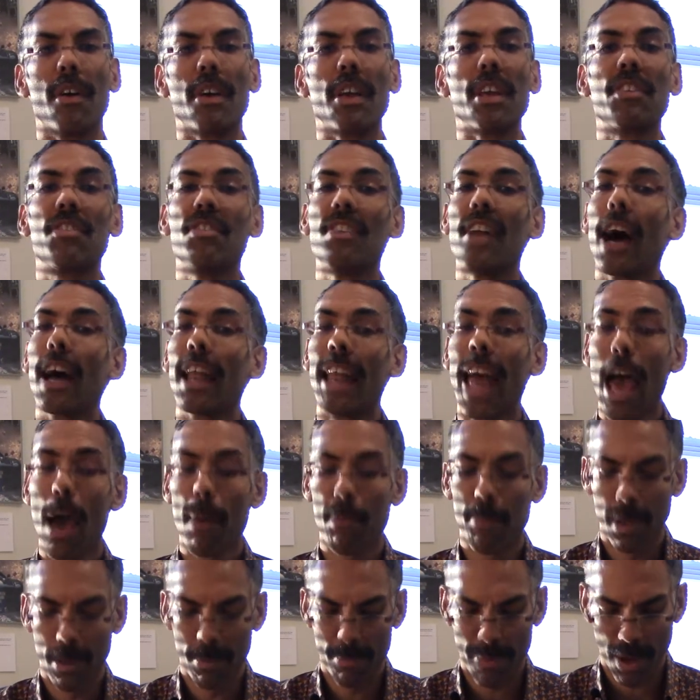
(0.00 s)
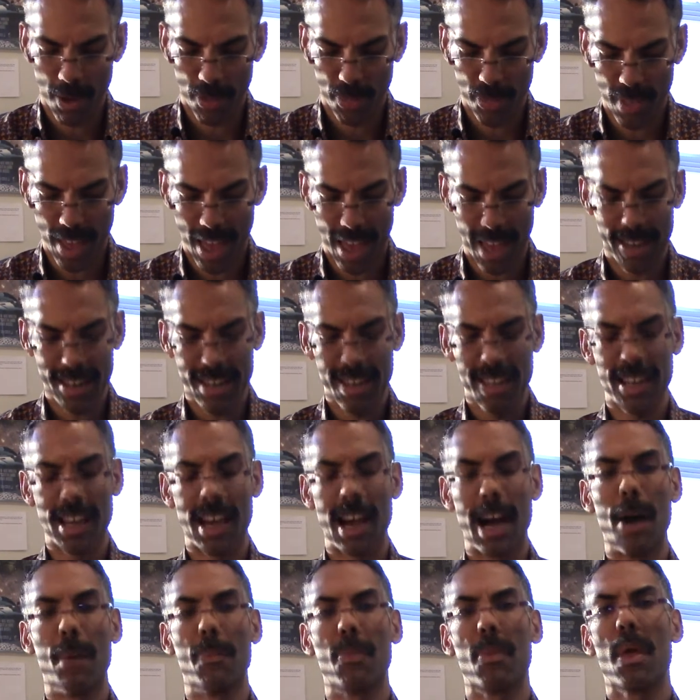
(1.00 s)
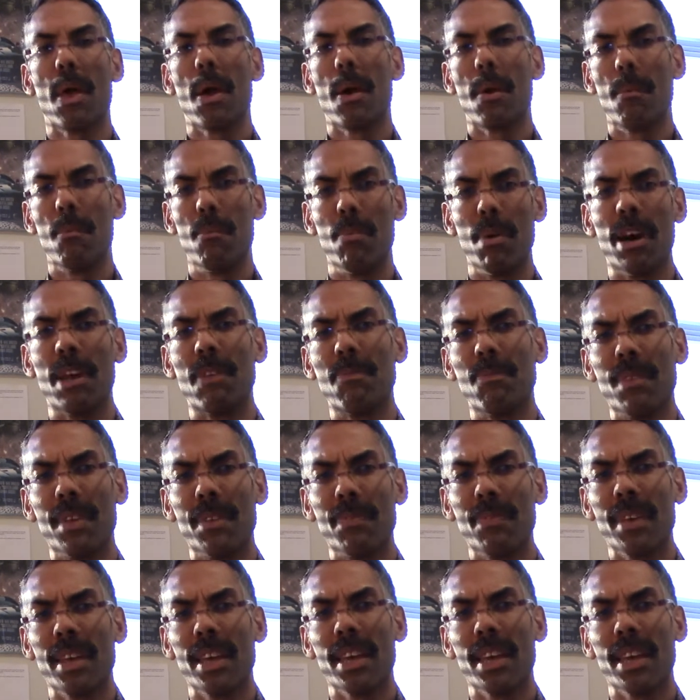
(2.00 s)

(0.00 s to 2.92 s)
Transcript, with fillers: is not happy about that. Um, but,